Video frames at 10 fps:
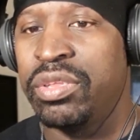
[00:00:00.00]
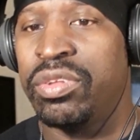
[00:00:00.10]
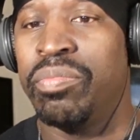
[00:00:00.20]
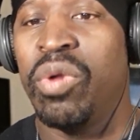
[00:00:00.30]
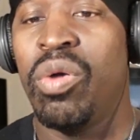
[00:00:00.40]

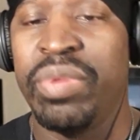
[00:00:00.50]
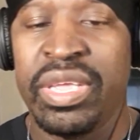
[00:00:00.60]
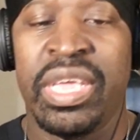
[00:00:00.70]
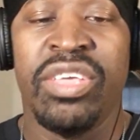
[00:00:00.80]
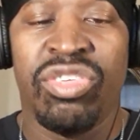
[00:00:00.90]
The
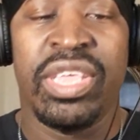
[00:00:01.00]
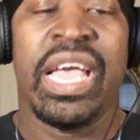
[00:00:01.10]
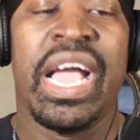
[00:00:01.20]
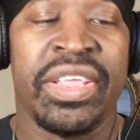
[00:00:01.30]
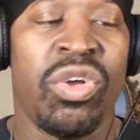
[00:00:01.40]
moment Geechee
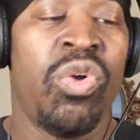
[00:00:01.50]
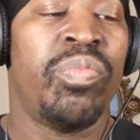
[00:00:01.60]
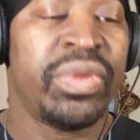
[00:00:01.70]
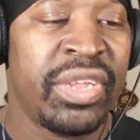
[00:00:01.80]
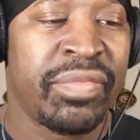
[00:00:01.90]
Gotti
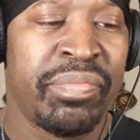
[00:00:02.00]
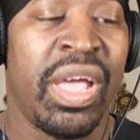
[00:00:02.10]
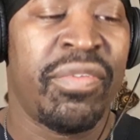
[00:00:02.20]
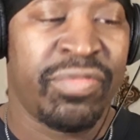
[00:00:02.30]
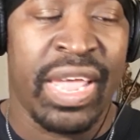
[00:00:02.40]
opened his
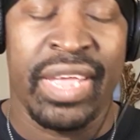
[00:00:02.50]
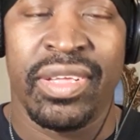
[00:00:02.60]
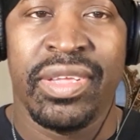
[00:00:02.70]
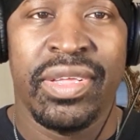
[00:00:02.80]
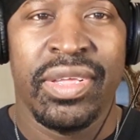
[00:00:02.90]
mouth
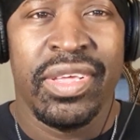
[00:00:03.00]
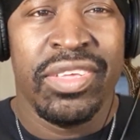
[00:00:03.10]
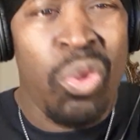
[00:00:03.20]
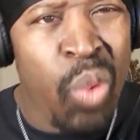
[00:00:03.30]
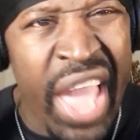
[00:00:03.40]
like,
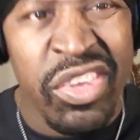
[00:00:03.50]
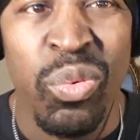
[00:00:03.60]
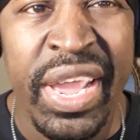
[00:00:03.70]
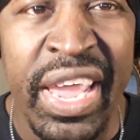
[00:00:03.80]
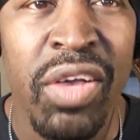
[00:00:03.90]
"Yo, why
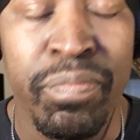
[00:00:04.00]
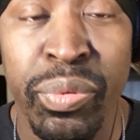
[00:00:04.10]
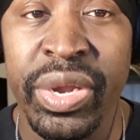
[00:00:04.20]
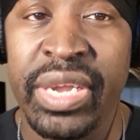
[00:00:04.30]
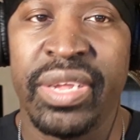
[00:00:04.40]
you ain't help
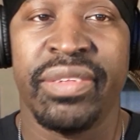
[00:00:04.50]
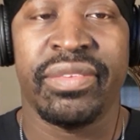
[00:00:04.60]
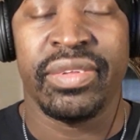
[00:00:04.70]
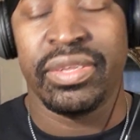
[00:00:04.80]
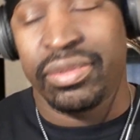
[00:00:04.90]

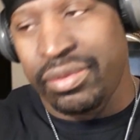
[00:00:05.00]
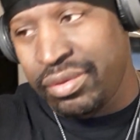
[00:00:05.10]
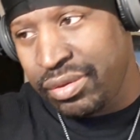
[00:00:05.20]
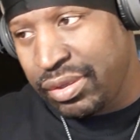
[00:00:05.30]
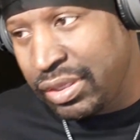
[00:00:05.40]
Briz?"
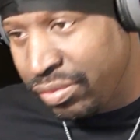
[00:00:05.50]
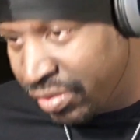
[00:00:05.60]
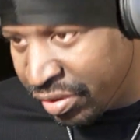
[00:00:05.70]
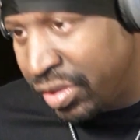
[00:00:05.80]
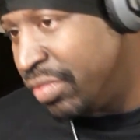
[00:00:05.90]
It
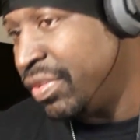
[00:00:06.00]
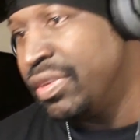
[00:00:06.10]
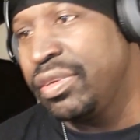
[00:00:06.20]
was over.